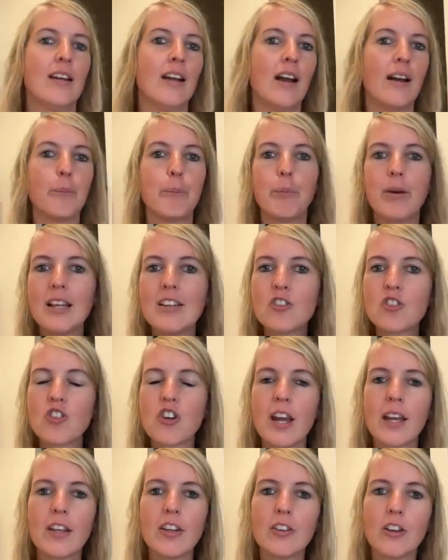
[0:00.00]
please
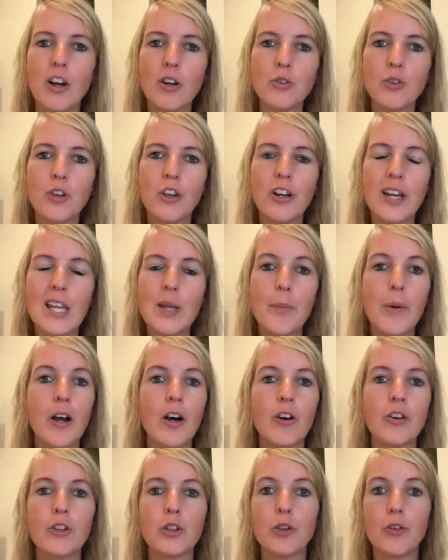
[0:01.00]
check, go to your
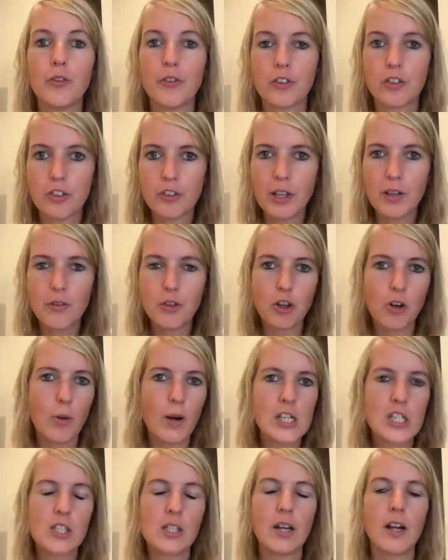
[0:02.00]
email, you've received your
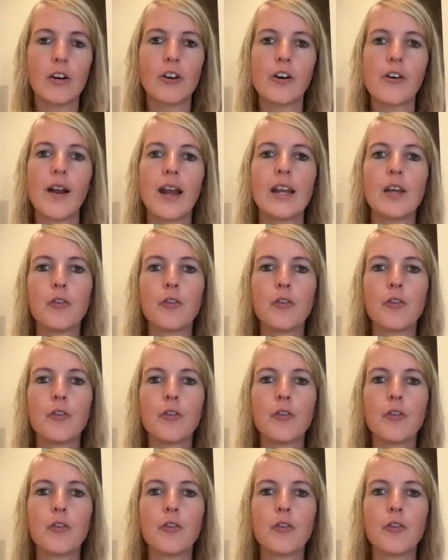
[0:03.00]
questionnaire already,